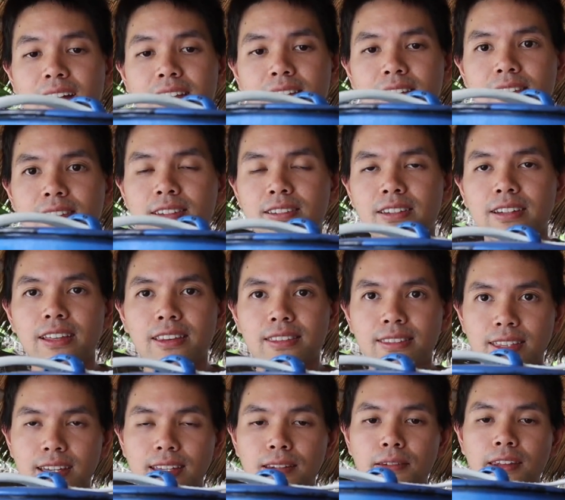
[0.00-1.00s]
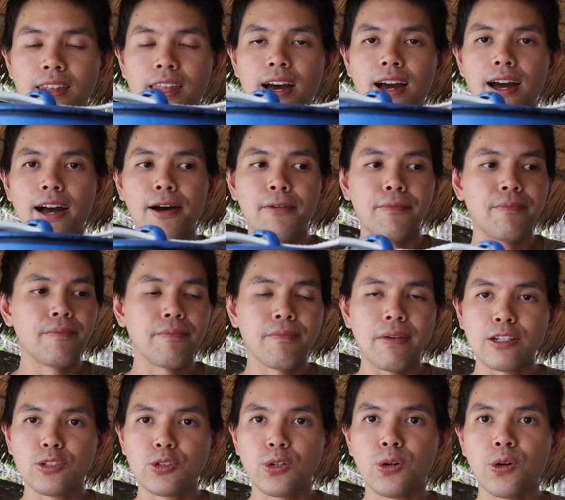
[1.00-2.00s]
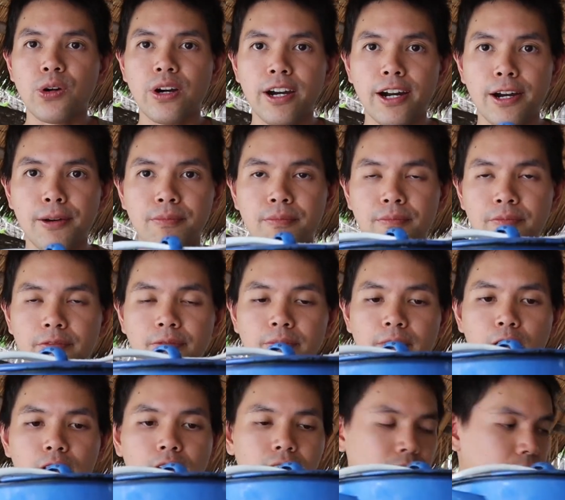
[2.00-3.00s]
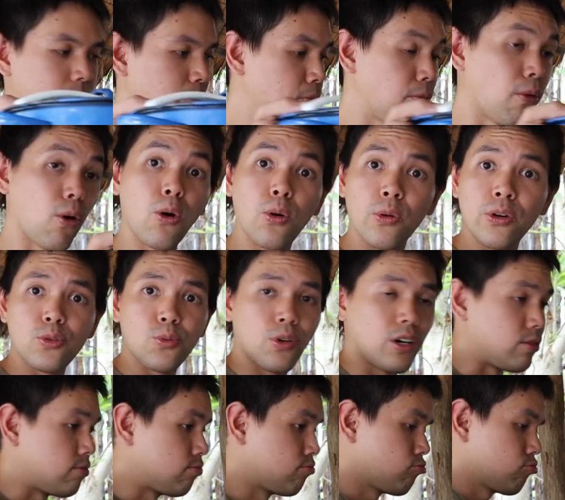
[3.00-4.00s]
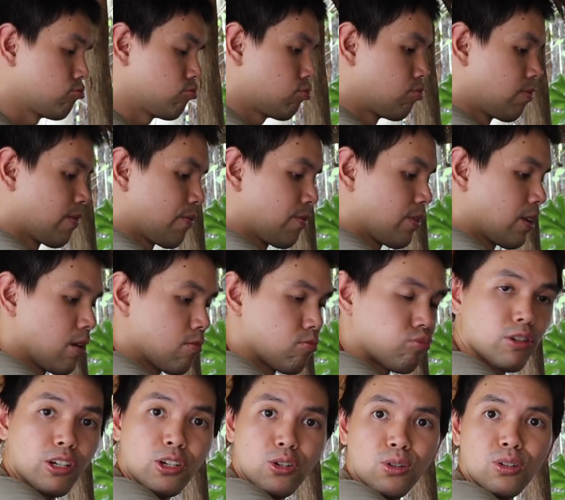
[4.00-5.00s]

This is a thin metal bowl as well. Pretty